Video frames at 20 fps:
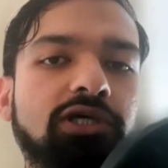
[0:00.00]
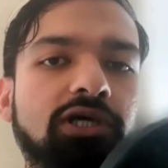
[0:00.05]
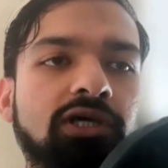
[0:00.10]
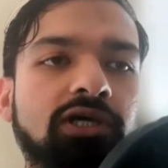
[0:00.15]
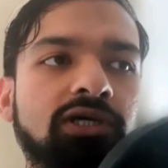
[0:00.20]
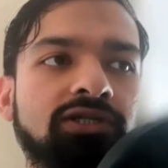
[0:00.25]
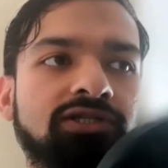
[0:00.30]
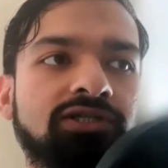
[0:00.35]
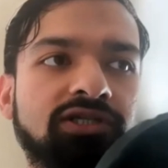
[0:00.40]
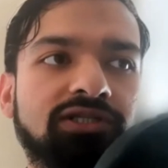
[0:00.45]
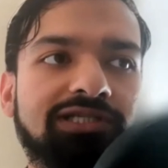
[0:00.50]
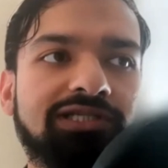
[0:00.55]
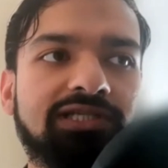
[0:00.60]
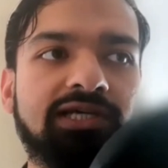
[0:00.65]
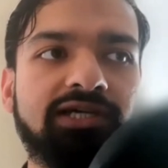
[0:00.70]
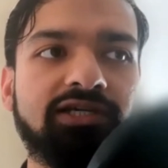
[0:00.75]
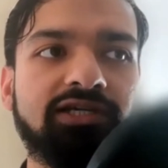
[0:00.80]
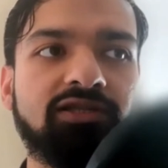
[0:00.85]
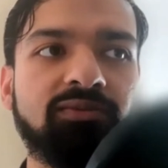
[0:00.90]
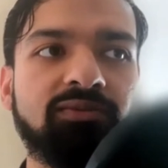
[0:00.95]
since
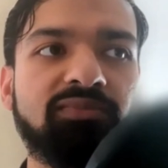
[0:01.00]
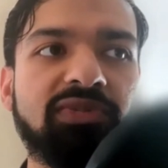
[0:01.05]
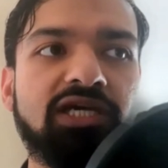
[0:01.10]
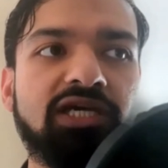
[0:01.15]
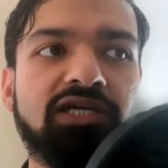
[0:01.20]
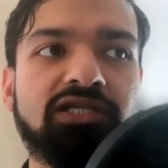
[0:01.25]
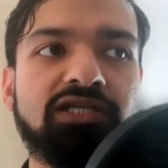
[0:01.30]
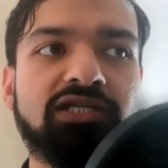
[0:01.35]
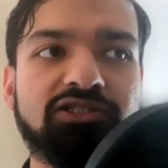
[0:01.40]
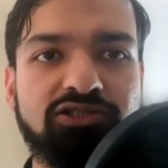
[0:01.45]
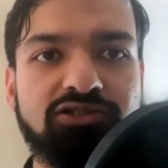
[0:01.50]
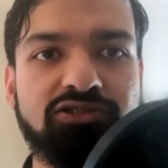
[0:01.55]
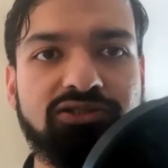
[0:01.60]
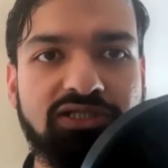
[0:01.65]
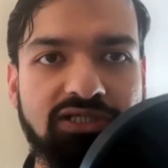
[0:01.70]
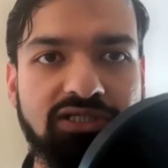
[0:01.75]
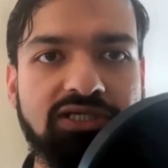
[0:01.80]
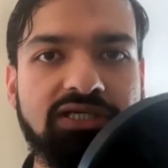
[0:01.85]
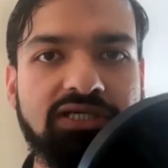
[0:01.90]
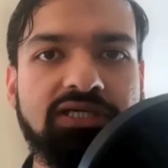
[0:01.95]
like the main
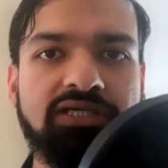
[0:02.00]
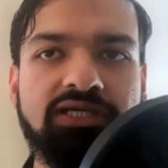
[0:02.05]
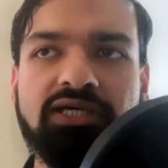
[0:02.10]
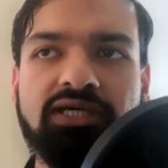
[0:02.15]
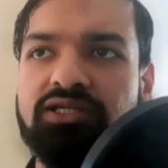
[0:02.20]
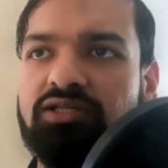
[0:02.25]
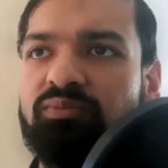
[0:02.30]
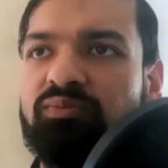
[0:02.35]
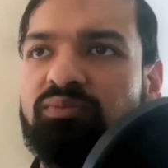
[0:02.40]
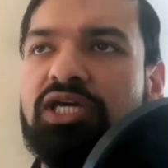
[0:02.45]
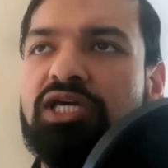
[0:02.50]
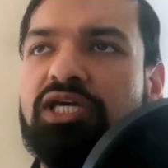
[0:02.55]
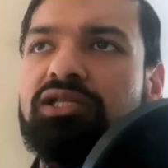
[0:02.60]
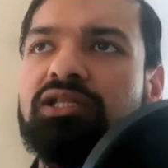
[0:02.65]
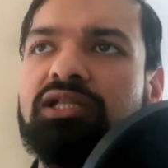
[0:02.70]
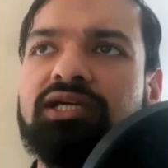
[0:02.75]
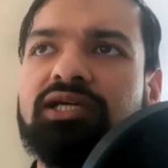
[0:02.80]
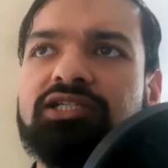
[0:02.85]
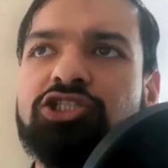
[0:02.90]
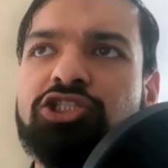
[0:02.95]

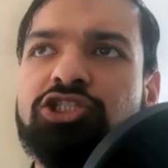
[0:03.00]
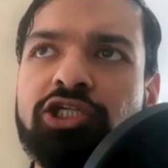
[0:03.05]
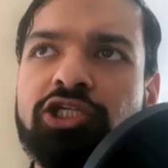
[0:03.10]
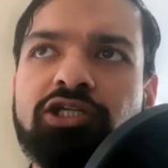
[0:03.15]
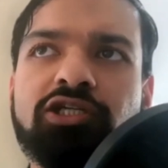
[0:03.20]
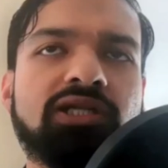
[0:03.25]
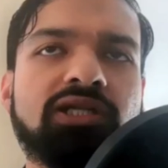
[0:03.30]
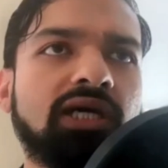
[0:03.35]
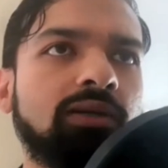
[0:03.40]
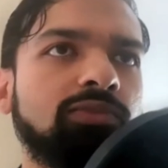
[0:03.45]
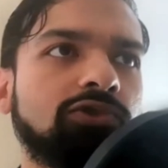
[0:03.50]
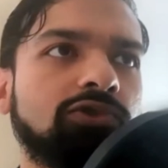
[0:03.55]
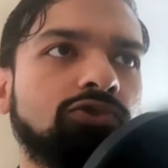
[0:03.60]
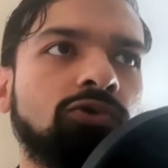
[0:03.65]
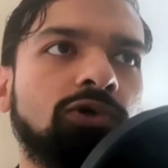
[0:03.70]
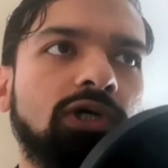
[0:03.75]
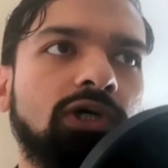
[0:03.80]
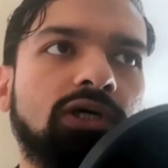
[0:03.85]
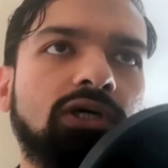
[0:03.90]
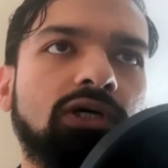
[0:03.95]
like chicken
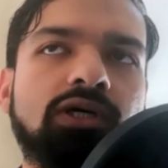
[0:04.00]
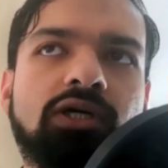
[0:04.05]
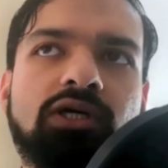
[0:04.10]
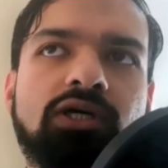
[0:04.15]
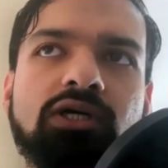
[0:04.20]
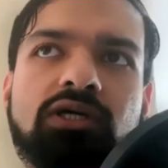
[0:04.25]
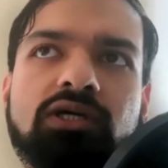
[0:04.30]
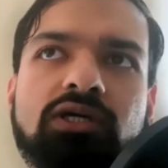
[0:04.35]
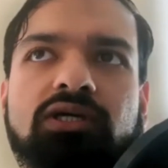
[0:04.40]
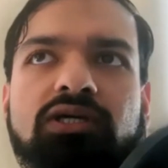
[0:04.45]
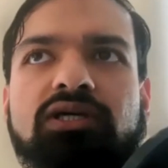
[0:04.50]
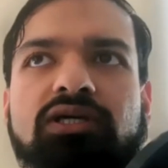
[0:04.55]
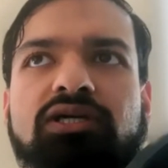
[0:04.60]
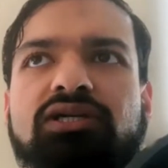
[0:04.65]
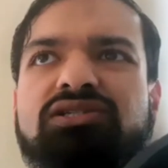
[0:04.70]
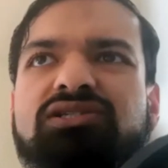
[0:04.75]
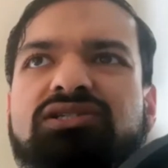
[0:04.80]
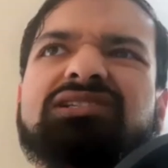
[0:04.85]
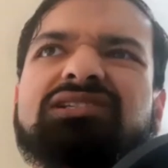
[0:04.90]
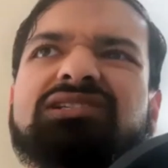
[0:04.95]
abattoir
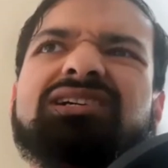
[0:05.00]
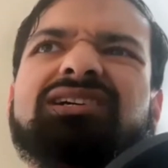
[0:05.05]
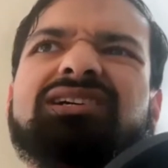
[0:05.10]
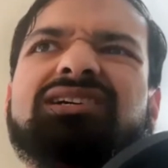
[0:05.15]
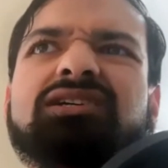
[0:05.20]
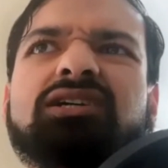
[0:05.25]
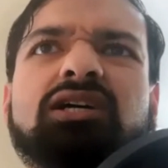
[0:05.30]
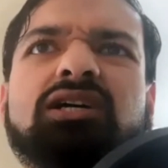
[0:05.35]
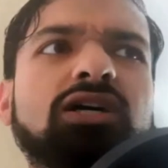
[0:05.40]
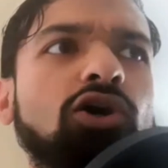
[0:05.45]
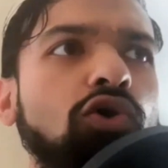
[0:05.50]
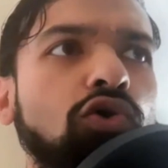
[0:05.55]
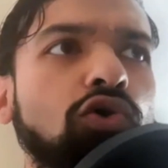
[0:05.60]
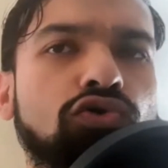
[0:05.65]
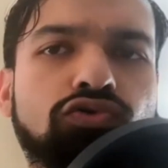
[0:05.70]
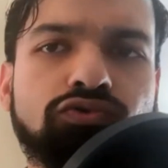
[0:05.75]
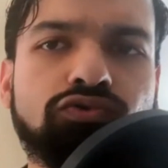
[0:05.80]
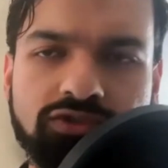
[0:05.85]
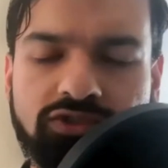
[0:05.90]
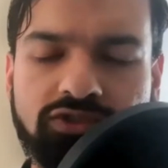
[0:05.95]
is like
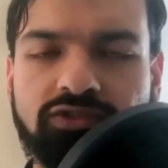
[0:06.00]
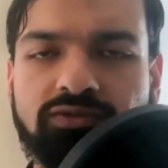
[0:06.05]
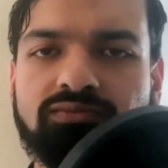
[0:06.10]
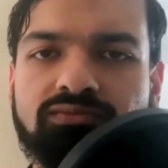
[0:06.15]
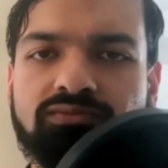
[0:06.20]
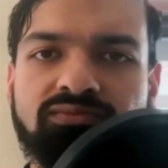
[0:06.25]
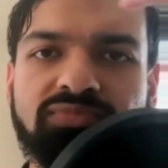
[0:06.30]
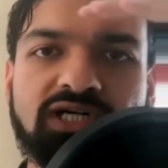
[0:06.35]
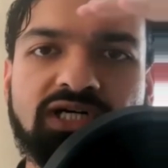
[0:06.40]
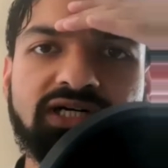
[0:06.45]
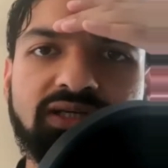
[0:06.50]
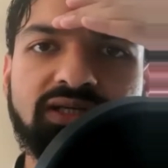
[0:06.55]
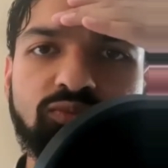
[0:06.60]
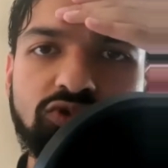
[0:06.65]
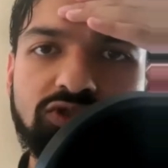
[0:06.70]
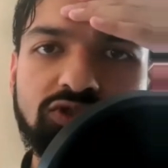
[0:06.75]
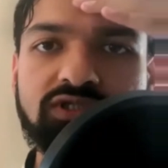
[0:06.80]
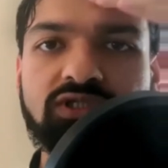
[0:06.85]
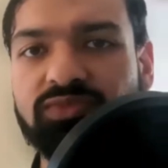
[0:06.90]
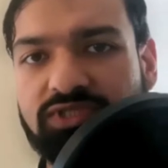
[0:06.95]
owned by
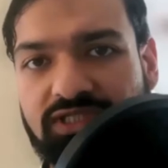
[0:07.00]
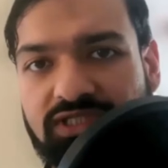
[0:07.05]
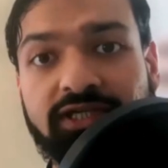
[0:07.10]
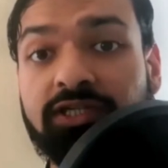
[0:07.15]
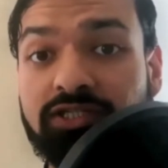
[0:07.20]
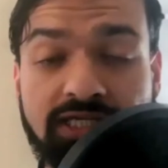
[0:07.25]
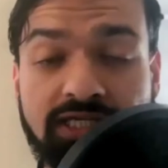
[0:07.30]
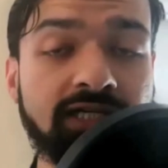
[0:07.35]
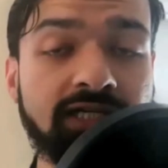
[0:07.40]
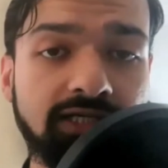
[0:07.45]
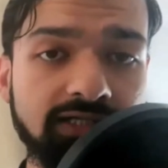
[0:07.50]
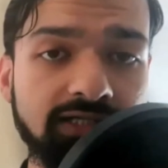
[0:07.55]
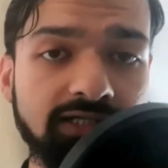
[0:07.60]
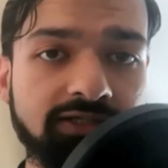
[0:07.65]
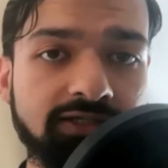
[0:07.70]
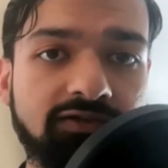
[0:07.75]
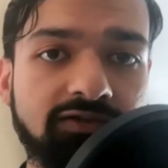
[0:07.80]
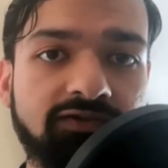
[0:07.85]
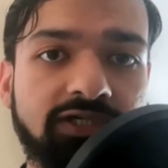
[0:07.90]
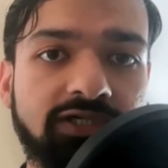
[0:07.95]
Muslims, like it's halal
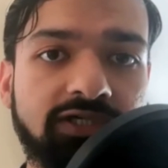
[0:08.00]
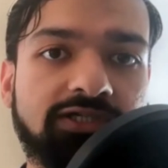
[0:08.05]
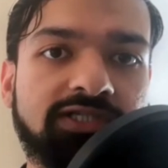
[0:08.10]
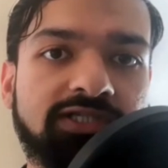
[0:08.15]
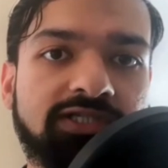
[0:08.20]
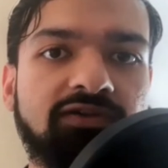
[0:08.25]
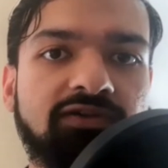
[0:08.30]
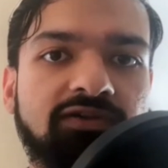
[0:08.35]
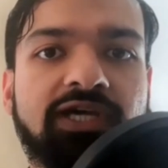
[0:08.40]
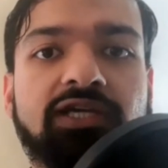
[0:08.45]
certified itself.